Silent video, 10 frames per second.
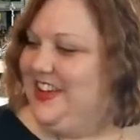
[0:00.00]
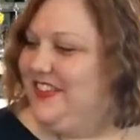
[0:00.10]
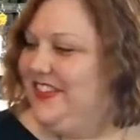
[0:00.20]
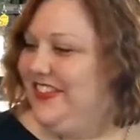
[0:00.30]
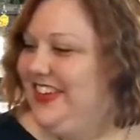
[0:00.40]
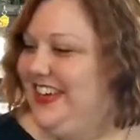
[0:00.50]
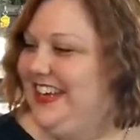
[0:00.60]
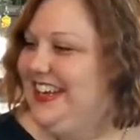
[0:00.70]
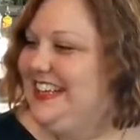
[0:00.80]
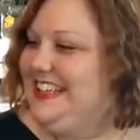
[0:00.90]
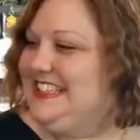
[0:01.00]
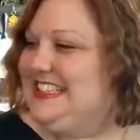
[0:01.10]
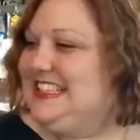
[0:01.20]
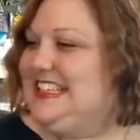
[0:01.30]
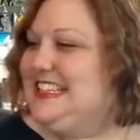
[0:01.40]

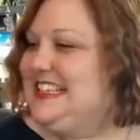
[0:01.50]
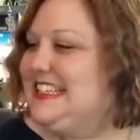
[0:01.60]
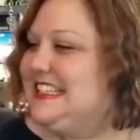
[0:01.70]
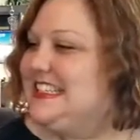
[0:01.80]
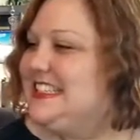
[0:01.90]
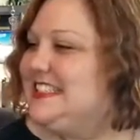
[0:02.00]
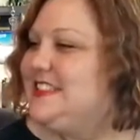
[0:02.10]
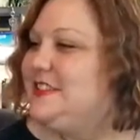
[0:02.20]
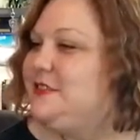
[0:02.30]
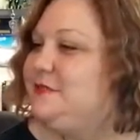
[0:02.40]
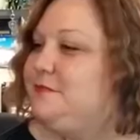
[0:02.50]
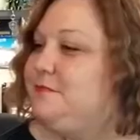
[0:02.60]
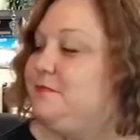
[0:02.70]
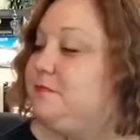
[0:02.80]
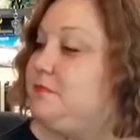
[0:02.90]

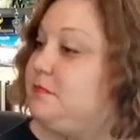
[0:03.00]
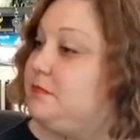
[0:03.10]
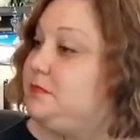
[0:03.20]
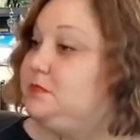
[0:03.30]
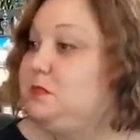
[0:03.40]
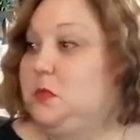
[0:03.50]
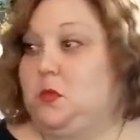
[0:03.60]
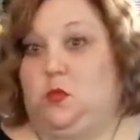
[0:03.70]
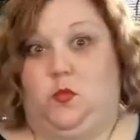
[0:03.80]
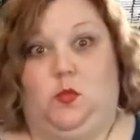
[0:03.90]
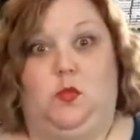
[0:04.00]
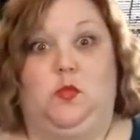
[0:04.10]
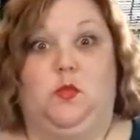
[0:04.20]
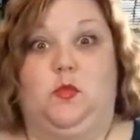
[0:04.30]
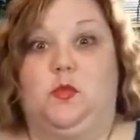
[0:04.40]

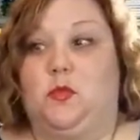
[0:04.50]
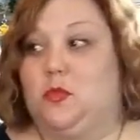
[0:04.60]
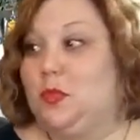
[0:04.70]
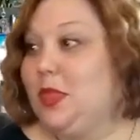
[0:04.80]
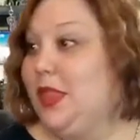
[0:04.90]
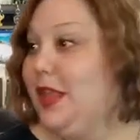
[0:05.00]
No words are spoken by the person on screen.